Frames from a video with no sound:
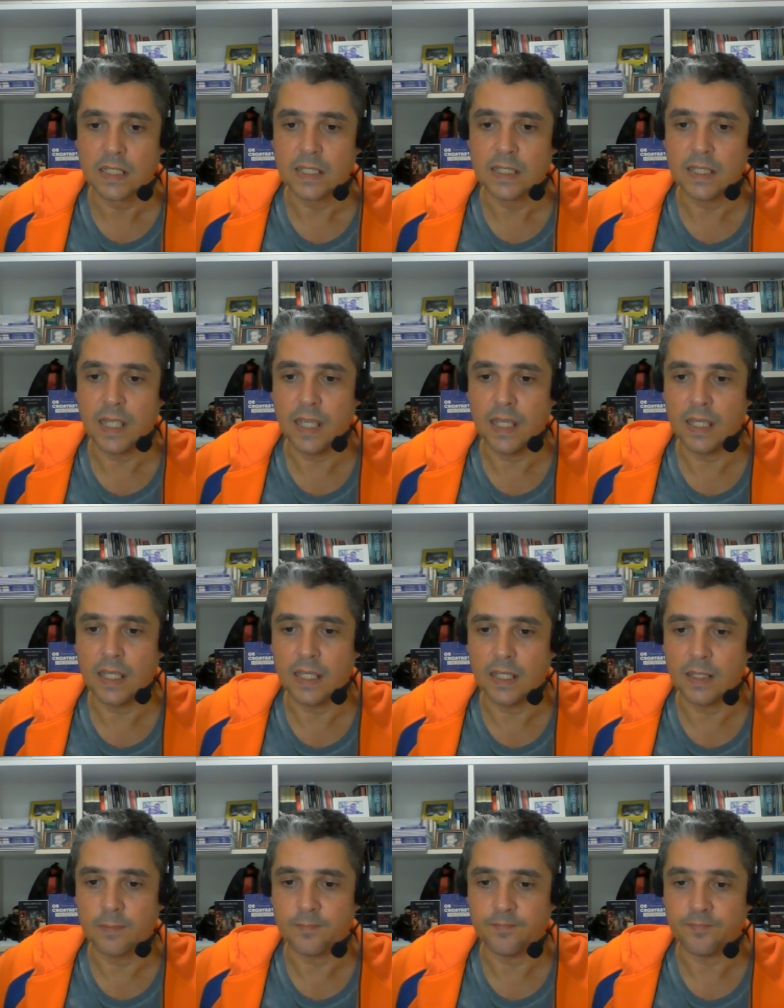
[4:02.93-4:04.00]

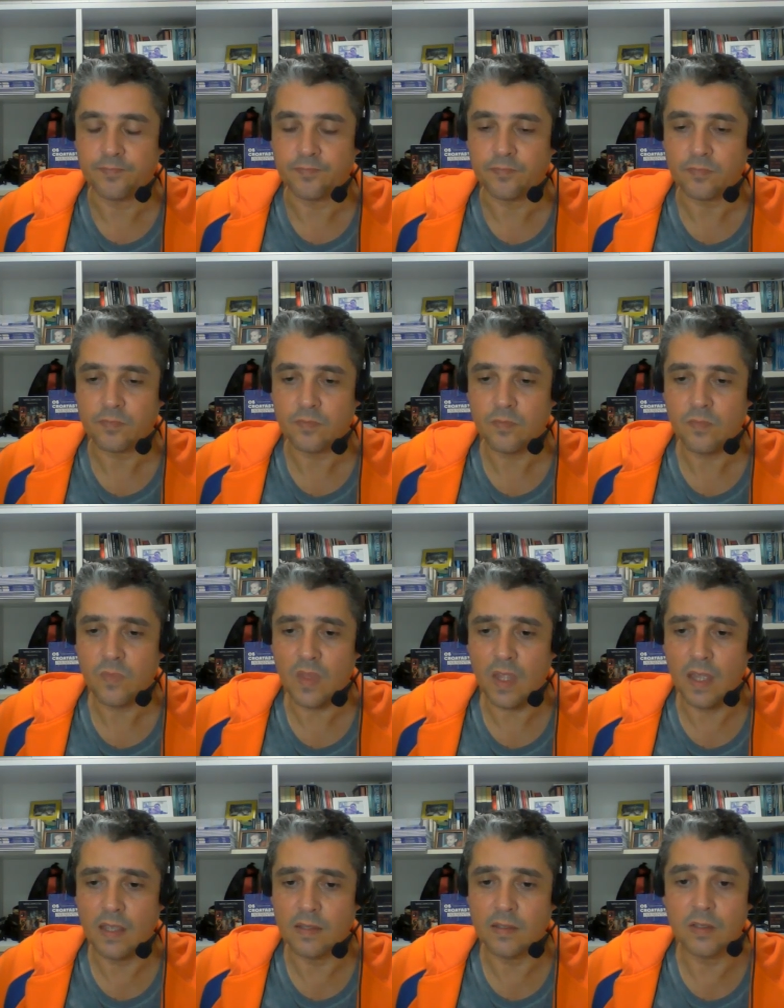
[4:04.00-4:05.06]
Taking
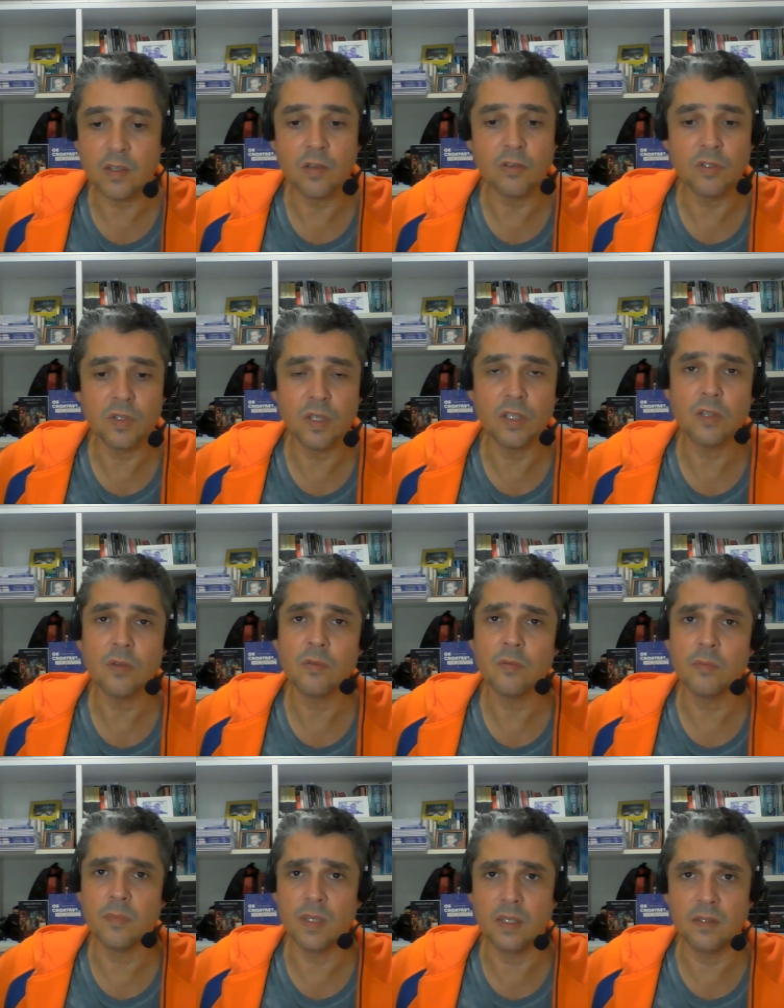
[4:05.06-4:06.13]
uh, continental
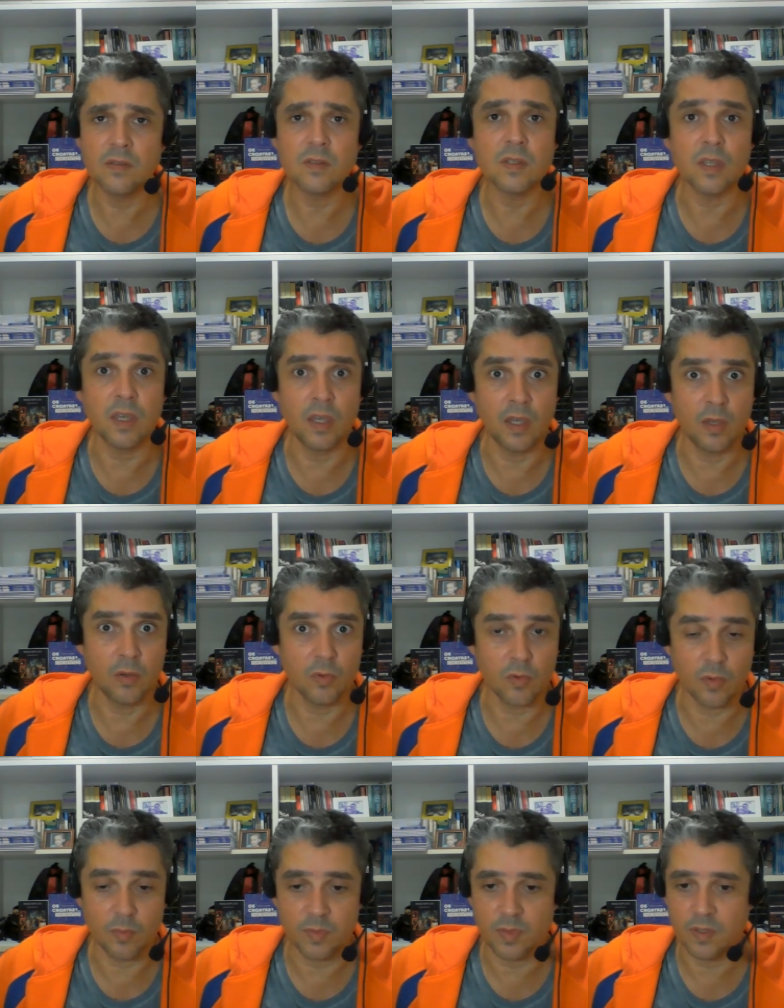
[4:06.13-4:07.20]
means
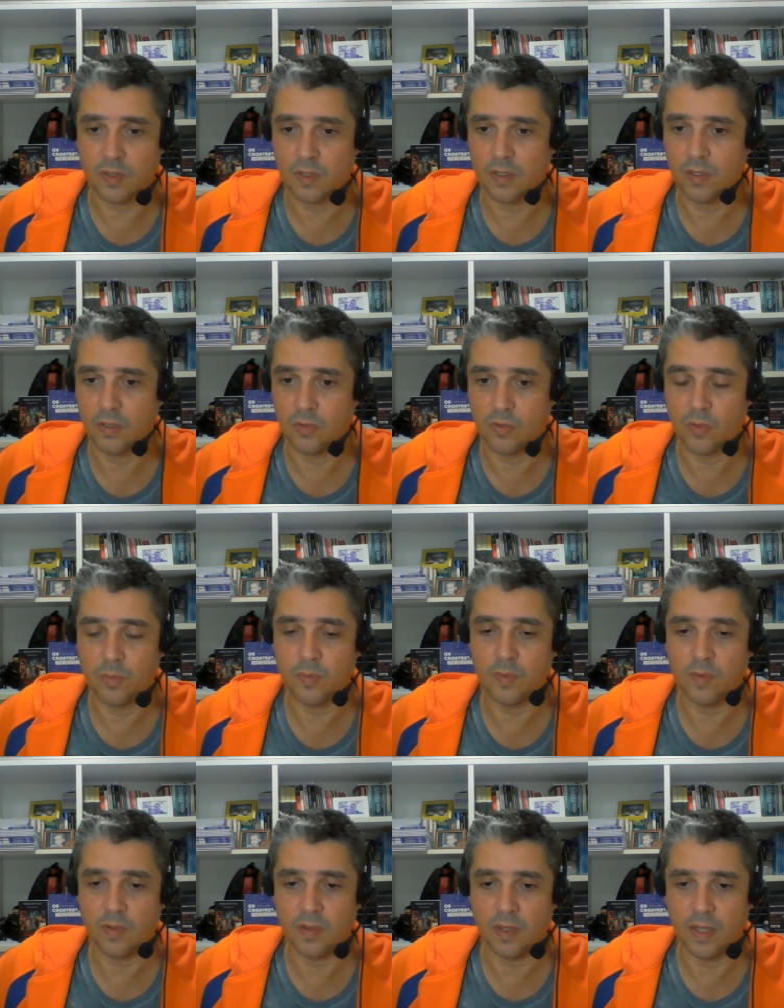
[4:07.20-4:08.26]
Europe, Europe
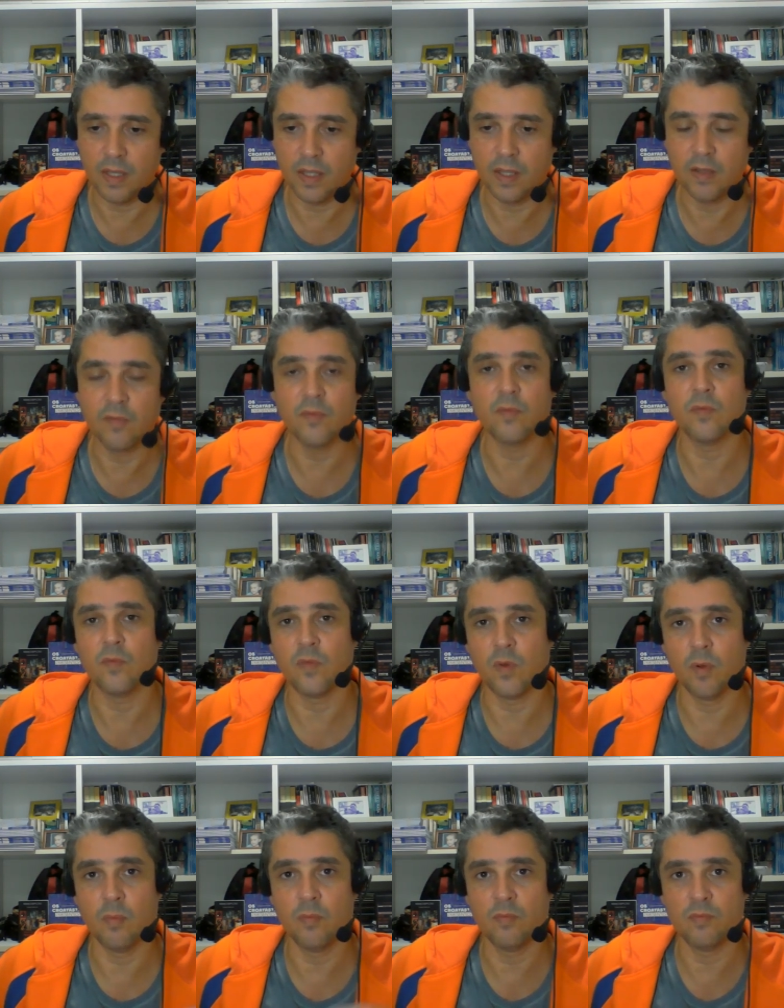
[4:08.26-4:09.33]
and
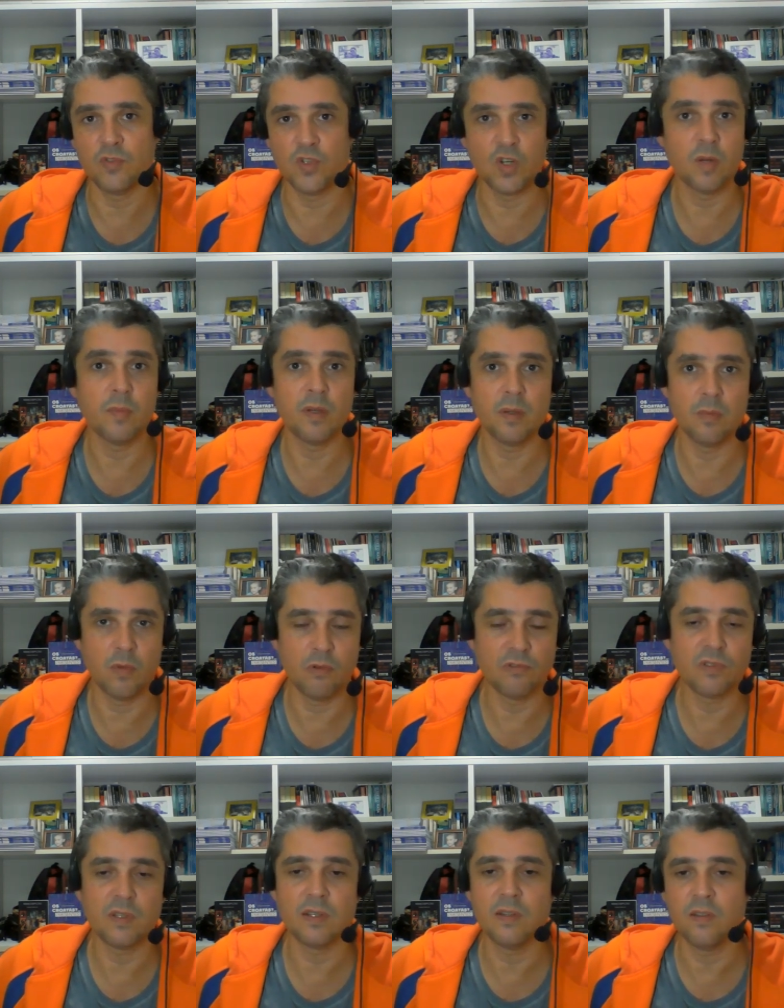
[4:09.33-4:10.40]
from Germany
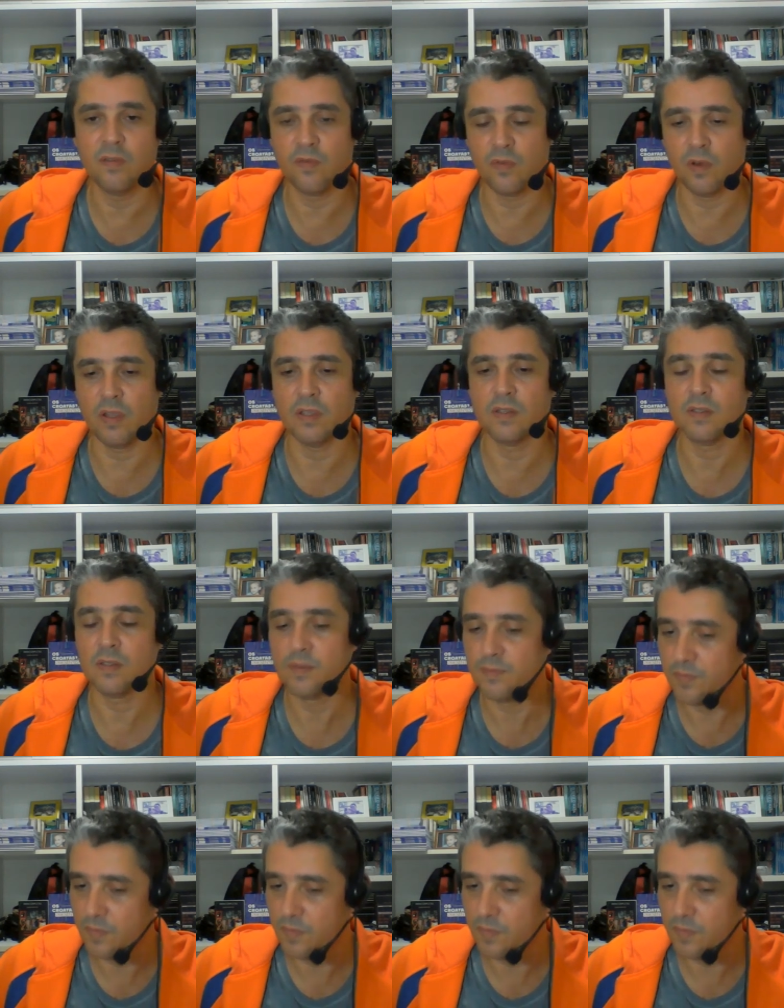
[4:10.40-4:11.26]
mostly in France,